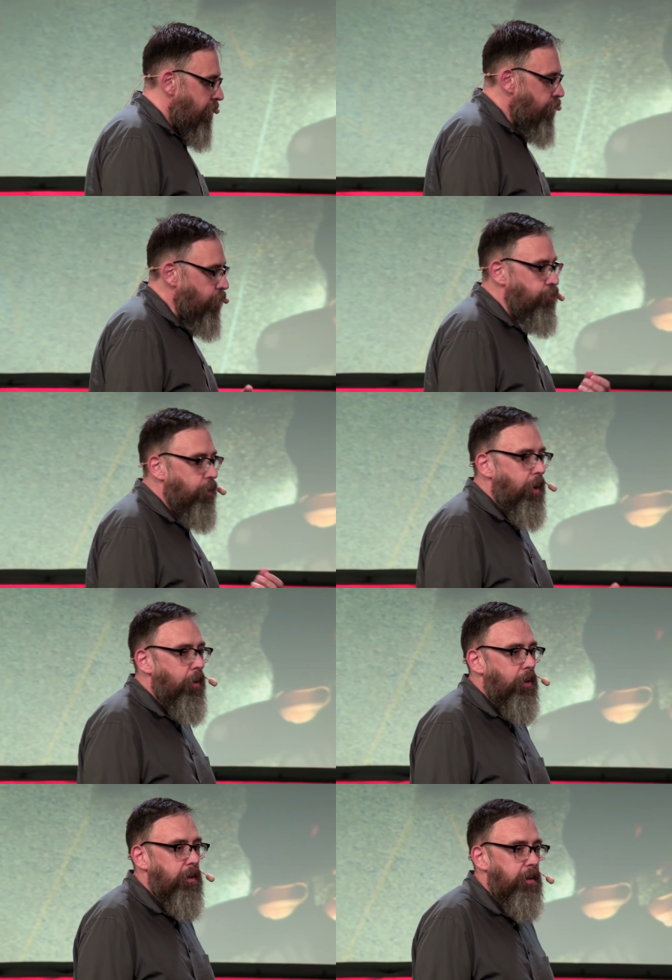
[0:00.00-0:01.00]
your
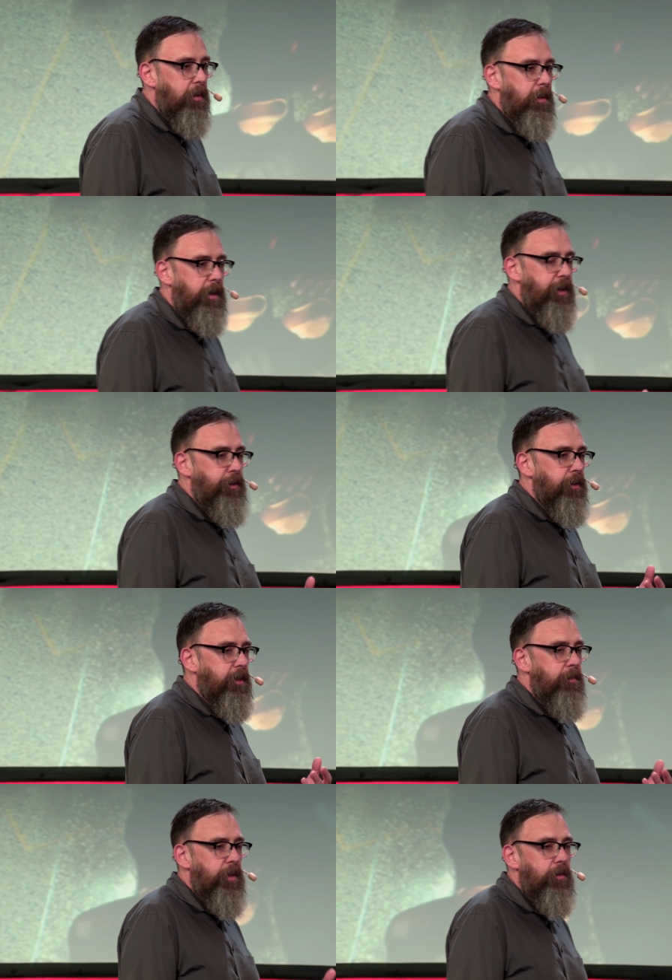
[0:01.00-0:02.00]
role in your
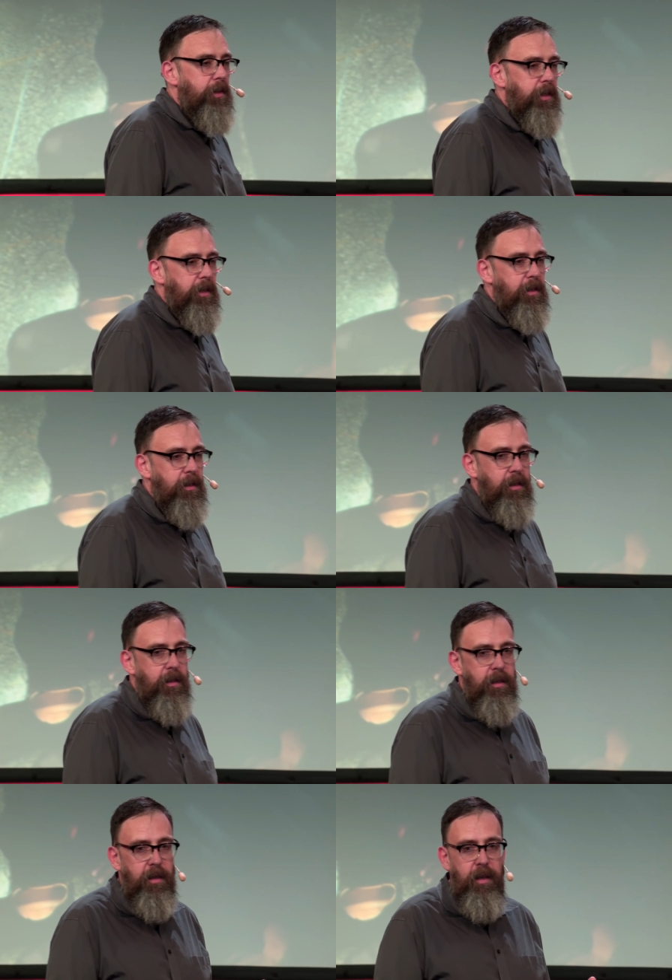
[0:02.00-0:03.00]
community
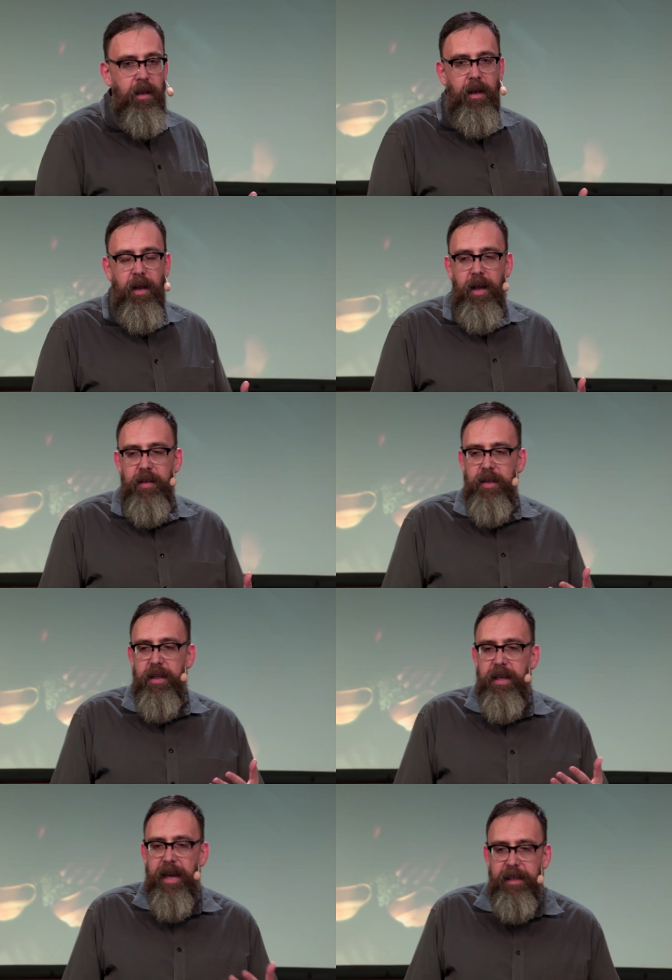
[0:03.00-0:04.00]
as a
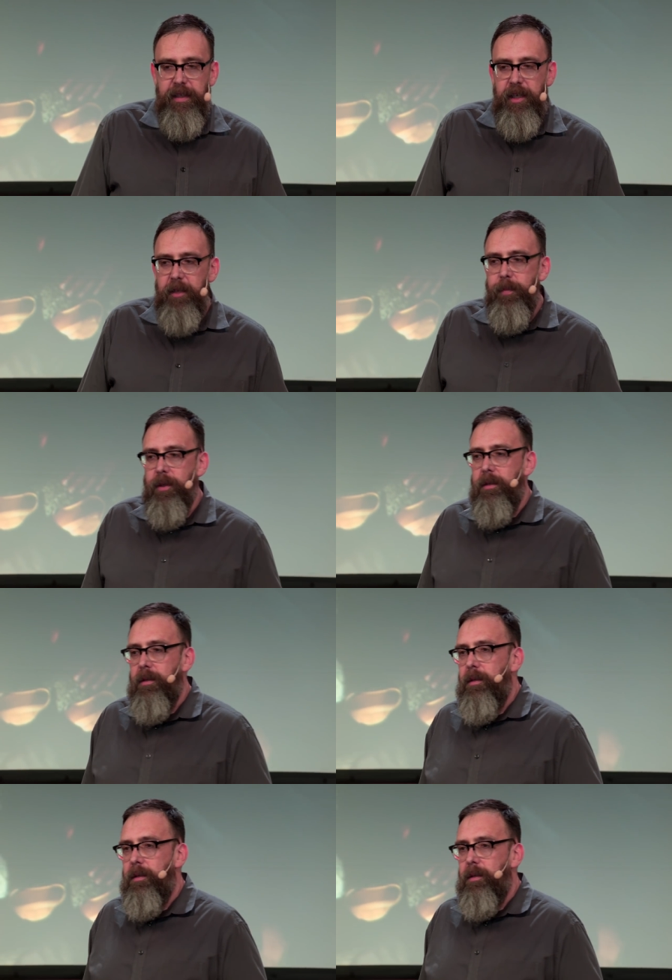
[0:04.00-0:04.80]
gatekeeper.